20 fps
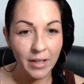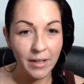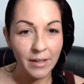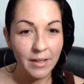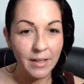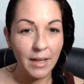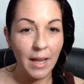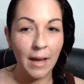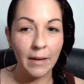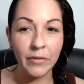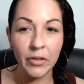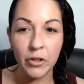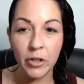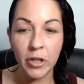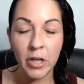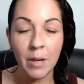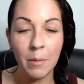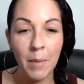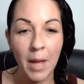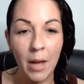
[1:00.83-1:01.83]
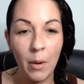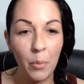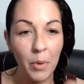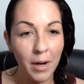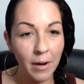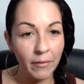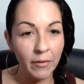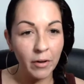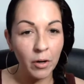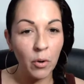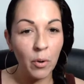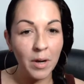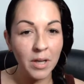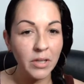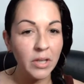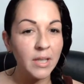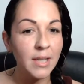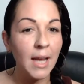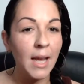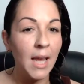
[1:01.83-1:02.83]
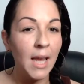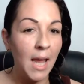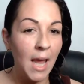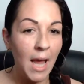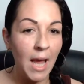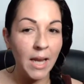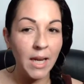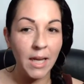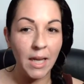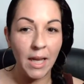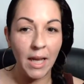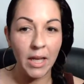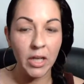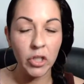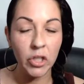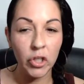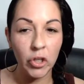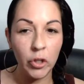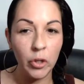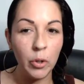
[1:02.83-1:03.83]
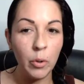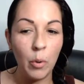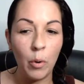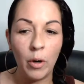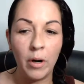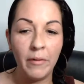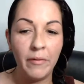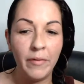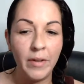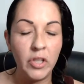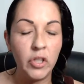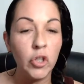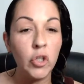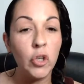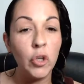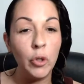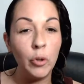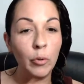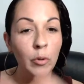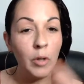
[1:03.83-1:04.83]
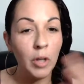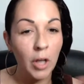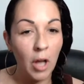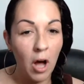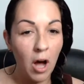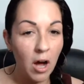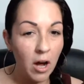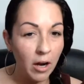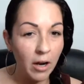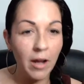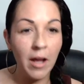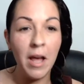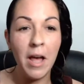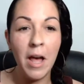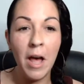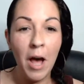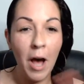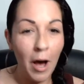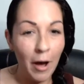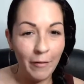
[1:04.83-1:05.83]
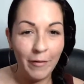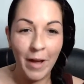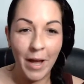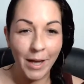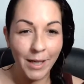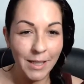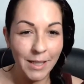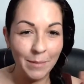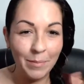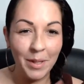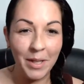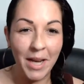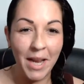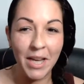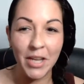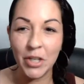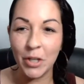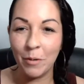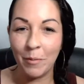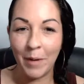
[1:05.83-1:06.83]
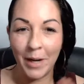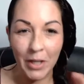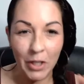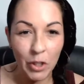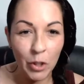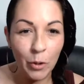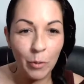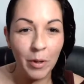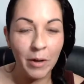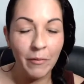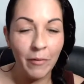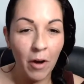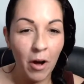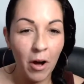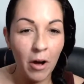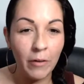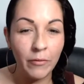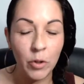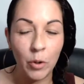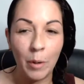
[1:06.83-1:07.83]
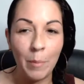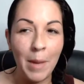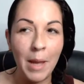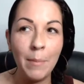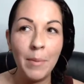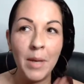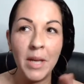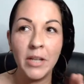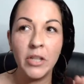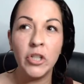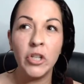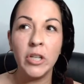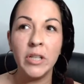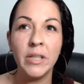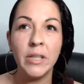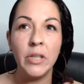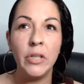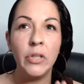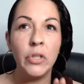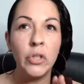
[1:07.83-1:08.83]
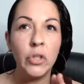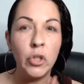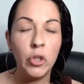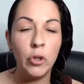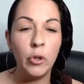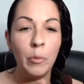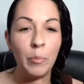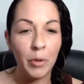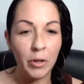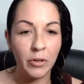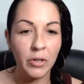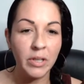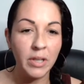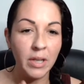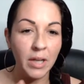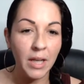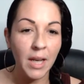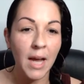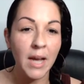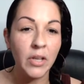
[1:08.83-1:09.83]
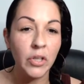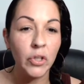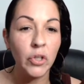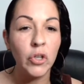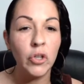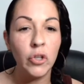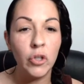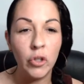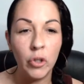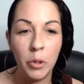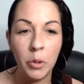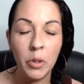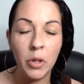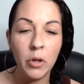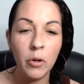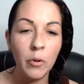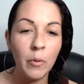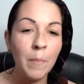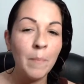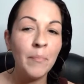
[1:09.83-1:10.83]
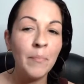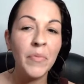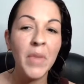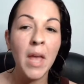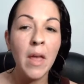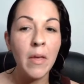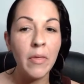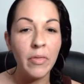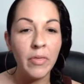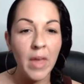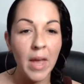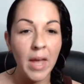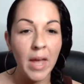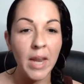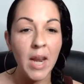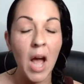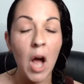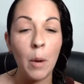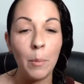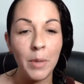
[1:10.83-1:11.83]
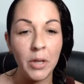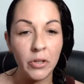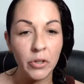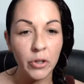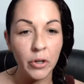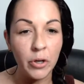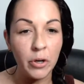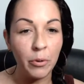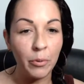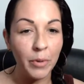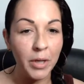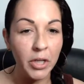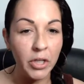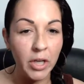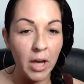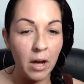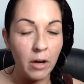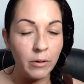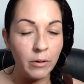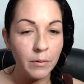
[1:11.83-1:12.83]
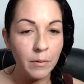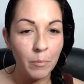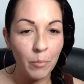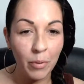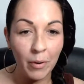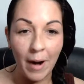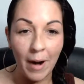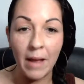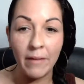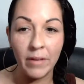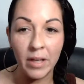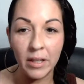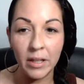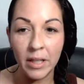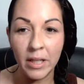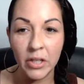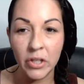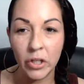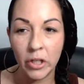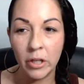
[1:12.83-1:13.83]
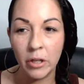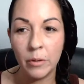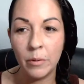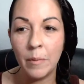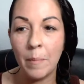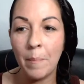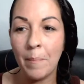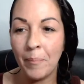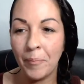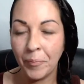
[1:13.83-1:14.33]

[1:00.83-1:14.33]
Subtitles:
this live stream. And whatever questions I can't get to, or if it's too long of an explanation, right, too involved, or maybe it just is too personalized to you, then I'll be sure to reach out privately to you